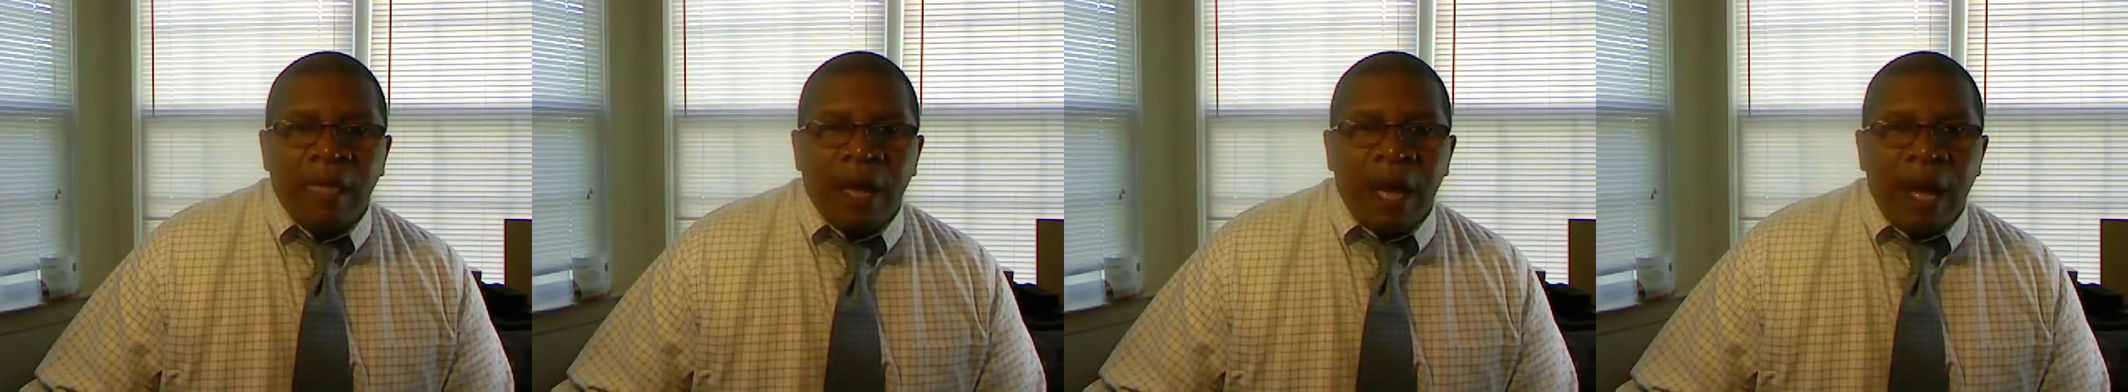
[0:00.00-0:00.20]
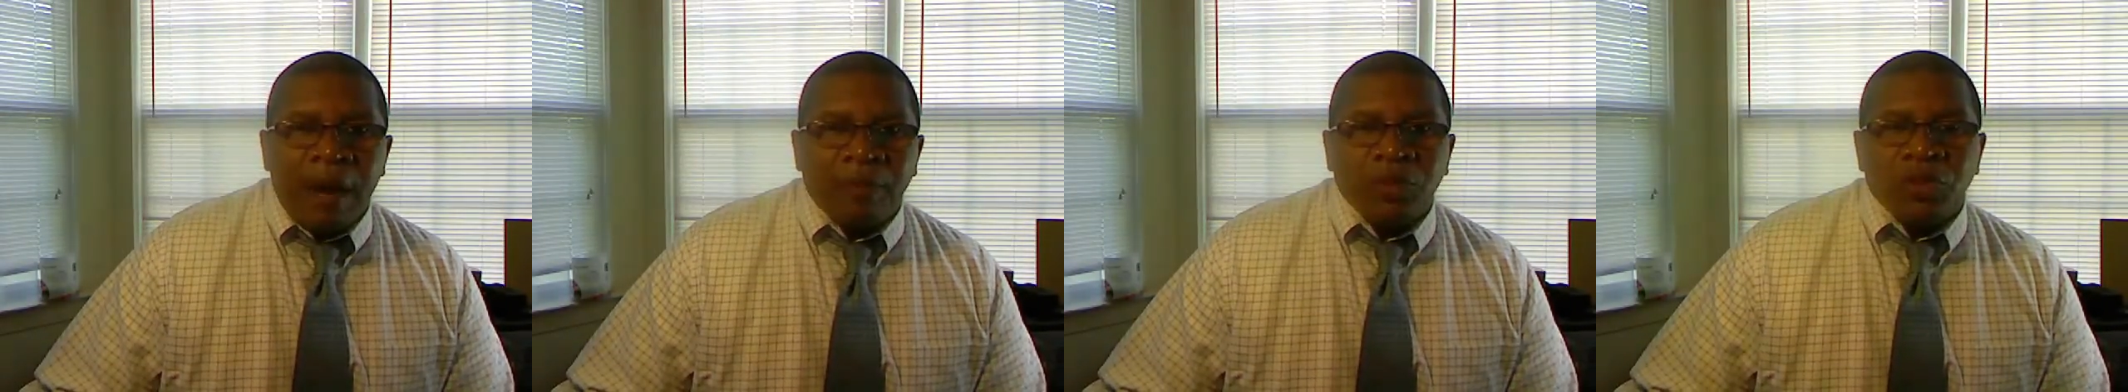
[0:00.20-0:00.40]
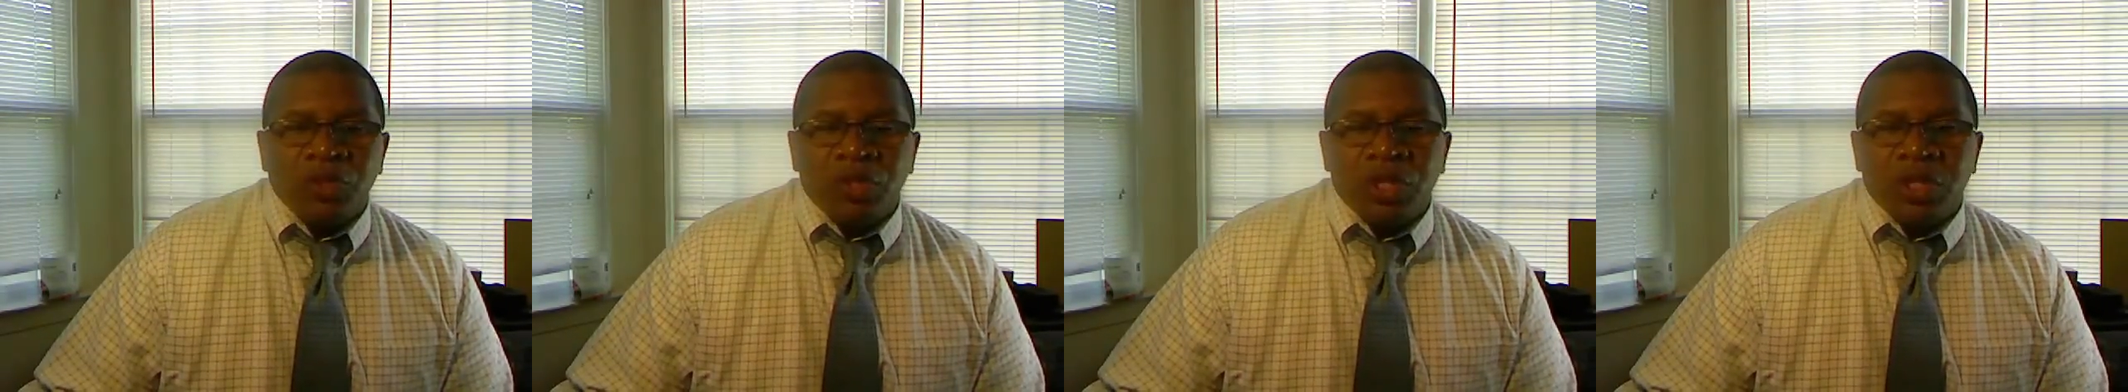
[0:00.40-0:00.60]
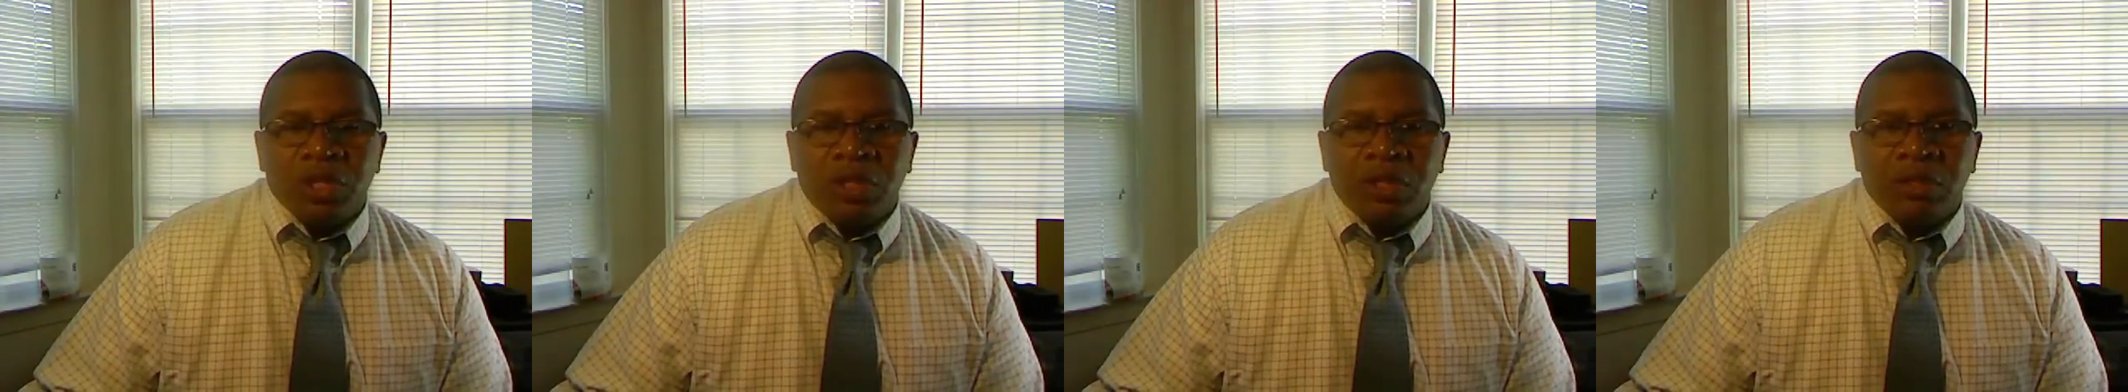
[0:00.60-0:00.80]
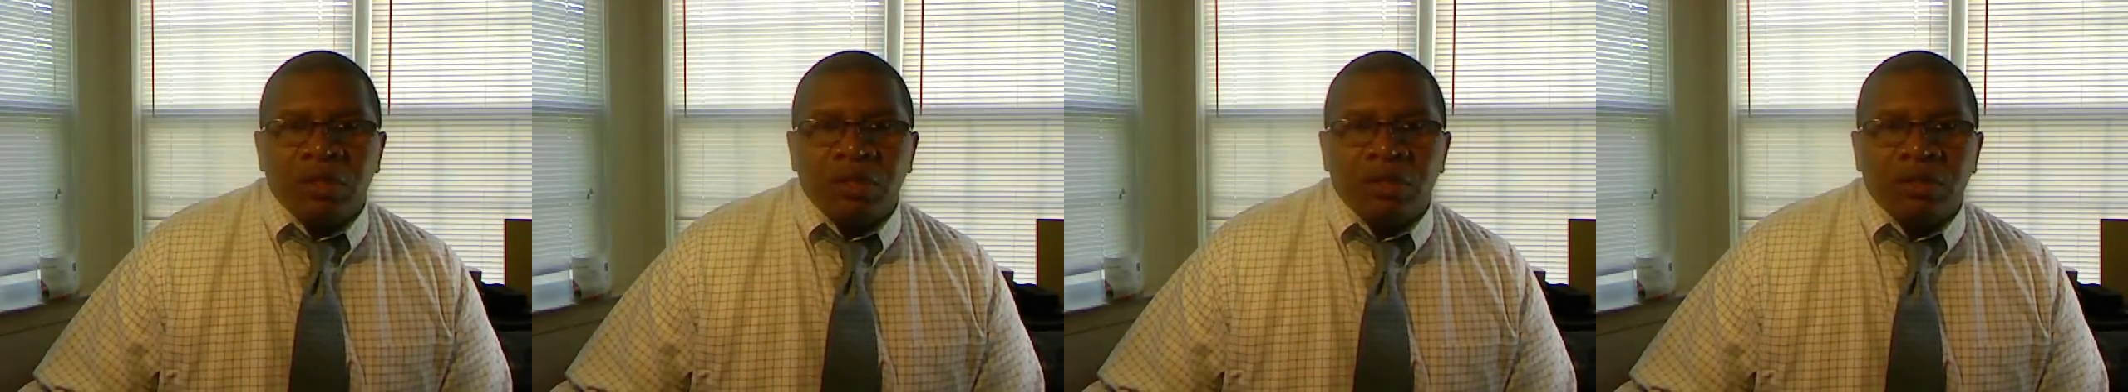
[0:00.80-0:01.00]
I was
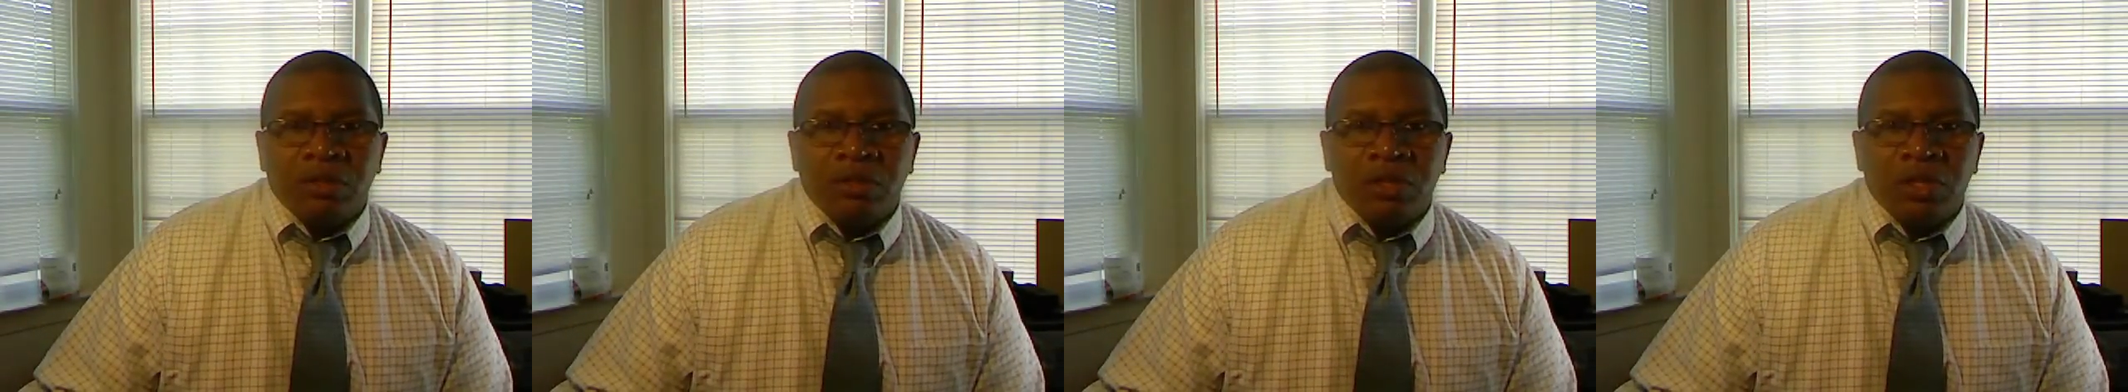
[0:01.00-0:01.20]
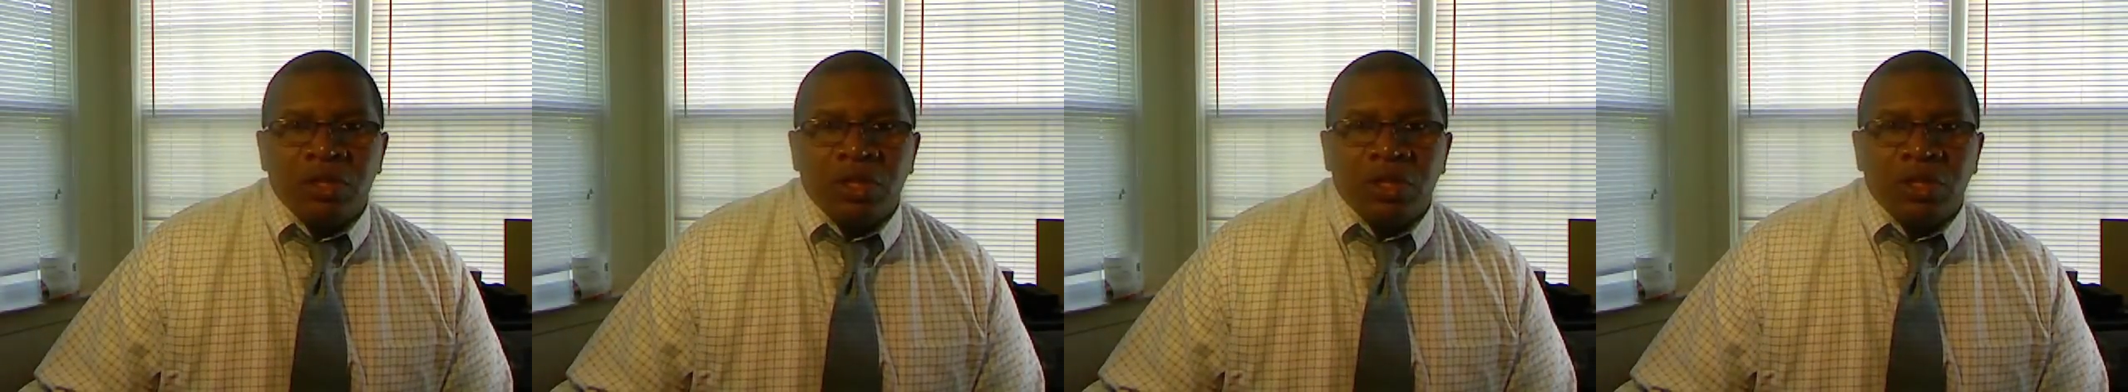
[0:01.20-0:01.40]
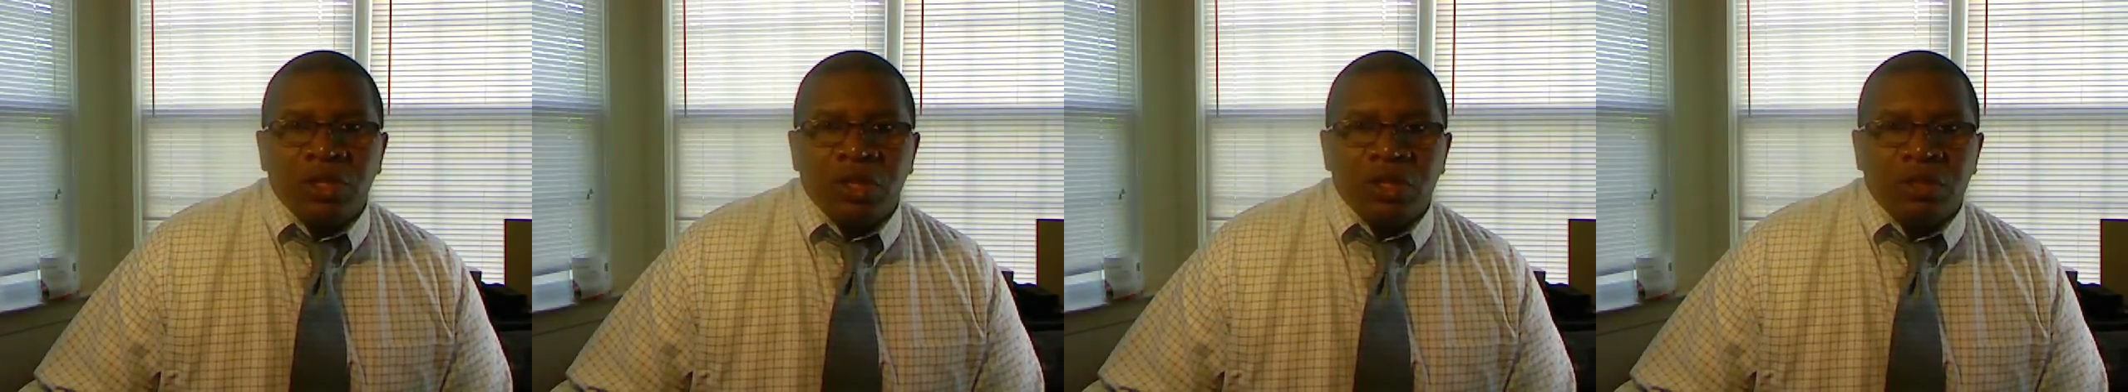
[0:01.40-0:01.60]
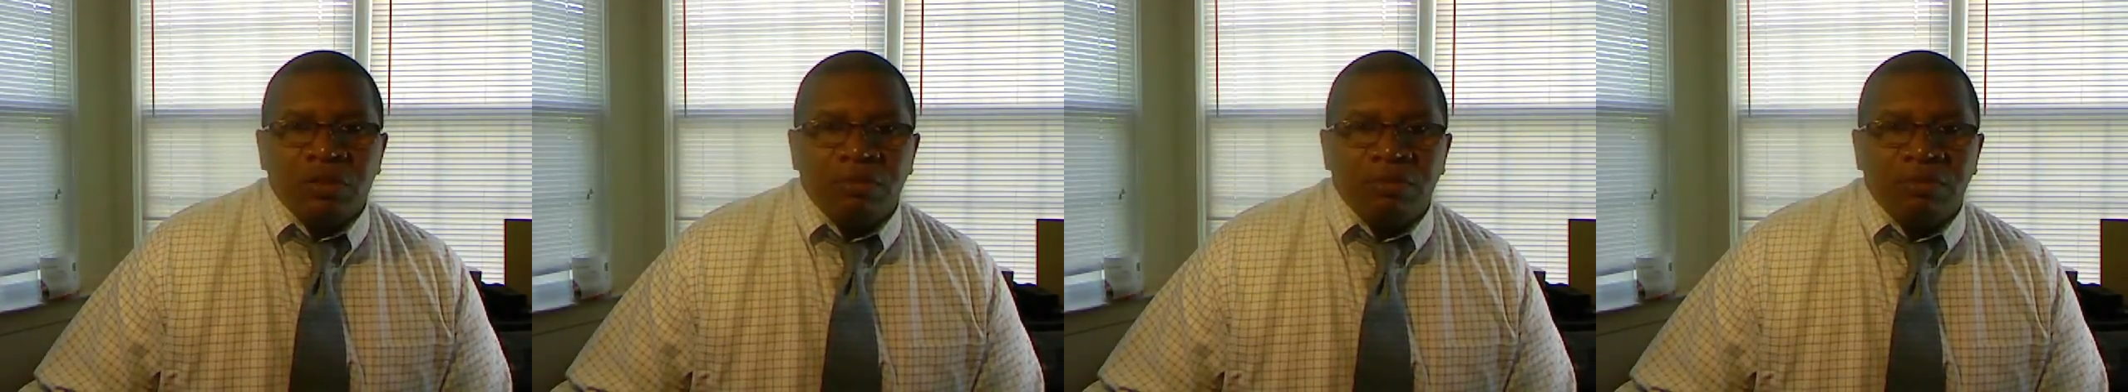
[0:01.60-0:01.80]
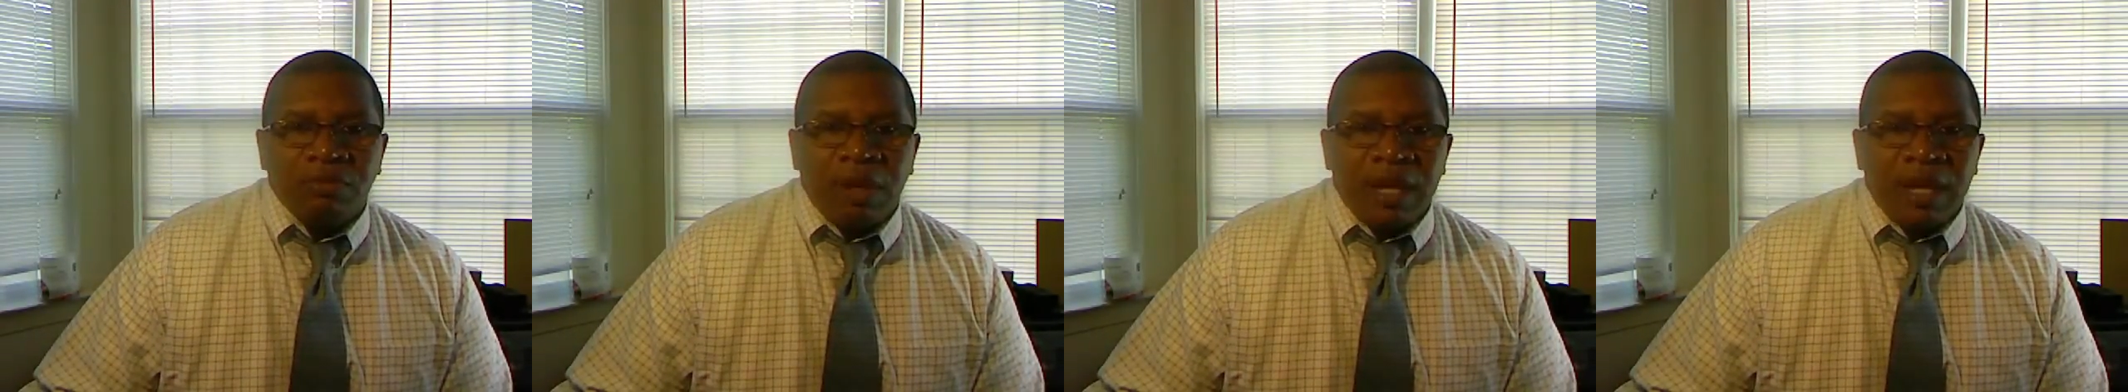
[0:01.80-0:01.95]
sent to see a system